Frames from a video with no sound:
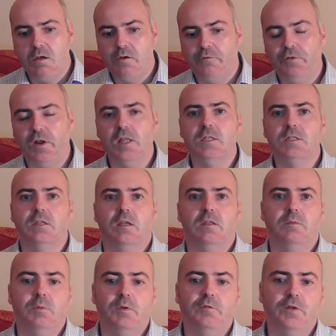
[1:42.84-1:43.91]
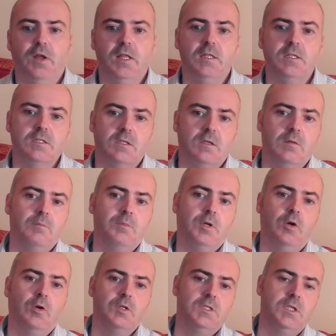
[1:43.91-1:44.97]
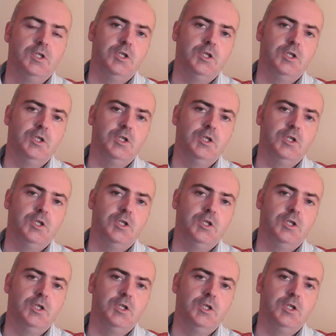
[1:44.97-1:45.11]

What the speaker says: Friends tend to be friends because they